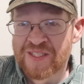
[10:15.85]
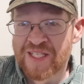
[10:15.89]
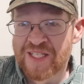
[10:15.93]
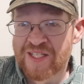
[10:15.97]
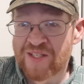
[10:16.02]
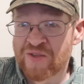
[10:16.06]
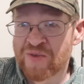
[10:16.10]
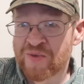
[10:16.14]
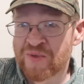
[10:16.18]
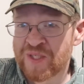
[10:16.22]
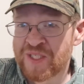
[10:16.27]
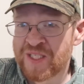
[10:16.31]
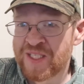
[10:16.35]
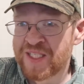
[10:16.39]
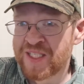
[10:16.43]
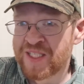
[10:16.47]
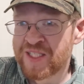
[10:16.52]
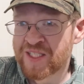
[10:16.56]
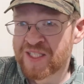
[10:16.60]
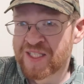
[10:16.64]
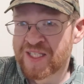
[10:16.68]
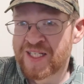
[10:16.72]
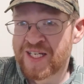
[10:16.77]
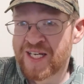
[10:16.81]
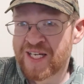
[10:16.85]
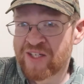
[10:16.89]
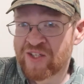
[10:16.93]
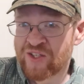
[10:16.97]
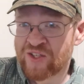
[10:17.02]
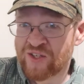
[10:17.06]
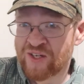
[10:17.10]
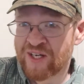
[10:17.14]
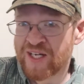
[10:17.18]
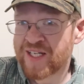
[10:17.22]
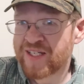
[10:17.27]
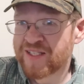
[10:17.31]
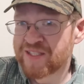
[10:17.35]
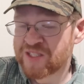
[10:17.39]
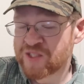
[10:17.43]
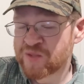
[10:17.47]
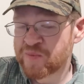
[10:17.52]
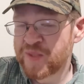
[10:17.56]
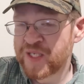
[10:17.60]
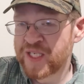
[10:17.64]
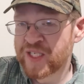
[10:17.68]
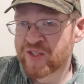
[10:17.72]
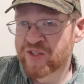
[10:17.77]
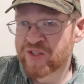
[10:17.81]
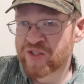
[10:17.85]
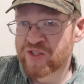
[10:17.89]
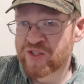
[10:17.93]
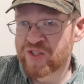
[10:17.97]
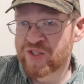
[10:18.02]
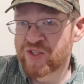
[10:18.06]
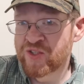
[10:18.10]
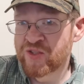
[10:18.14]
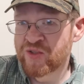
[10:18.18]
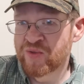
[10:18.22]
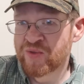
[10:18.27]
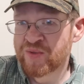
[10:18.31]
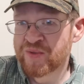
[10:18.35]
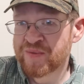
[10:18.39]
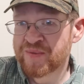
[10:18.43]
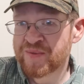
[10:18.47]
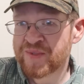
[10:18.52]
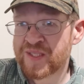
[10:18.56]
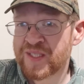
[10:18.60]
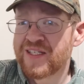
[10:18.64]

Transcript: that you would need to connect your speakers to